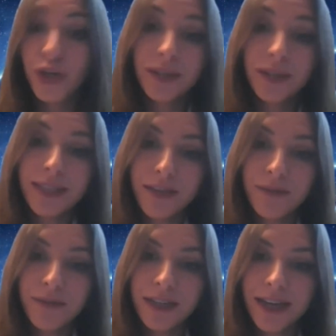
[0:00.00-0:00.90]
trying to
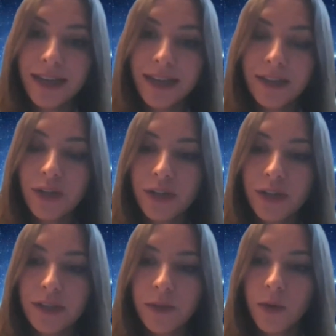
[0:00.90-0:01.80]
save my dad and trying
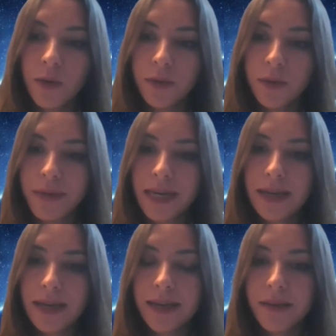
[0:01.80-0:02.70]
to see what would
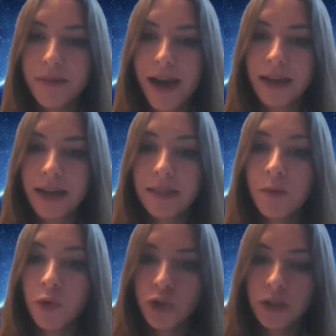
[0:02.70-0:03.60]
make an impact
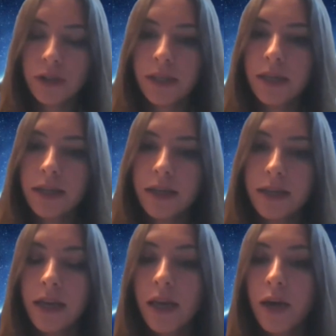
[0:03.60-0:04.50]
emotionally
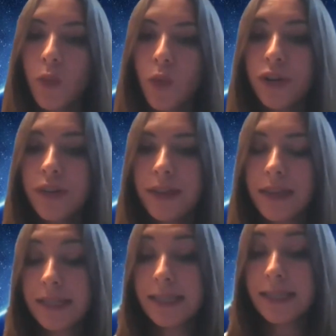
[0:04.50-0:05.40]
and what are the
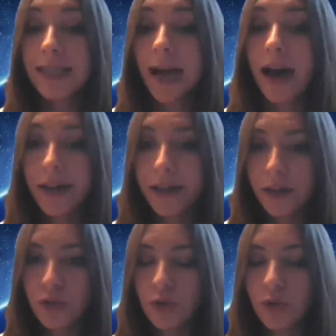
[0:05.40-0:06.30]
things I
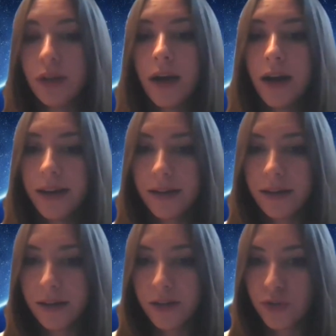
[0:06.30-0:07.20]
can control and I
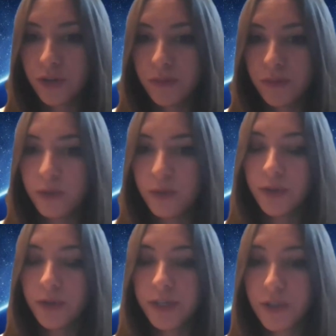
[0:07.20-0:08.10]
can contribute to
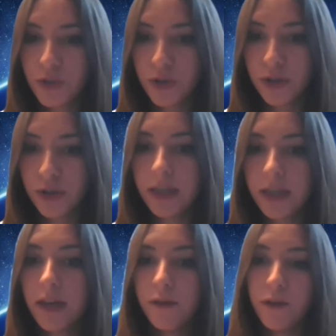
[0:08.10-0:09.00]
his journey
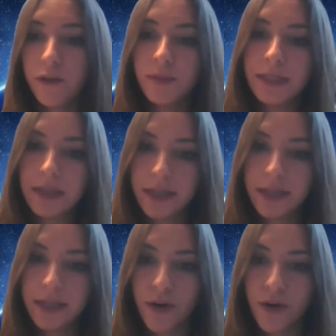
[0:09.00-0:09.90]
from
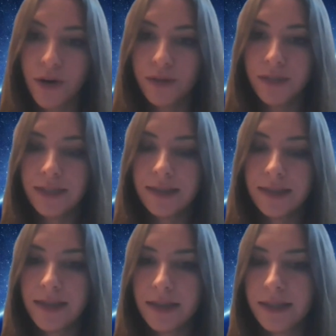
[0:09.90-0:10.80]
studying all of these
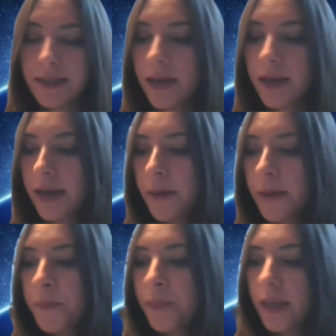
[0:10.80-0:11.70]
things.
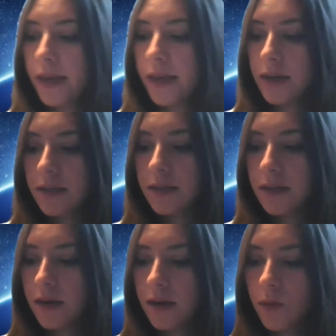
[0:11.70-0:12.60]
And
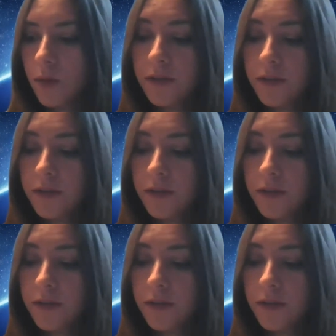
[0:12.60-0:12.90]
uh, one of the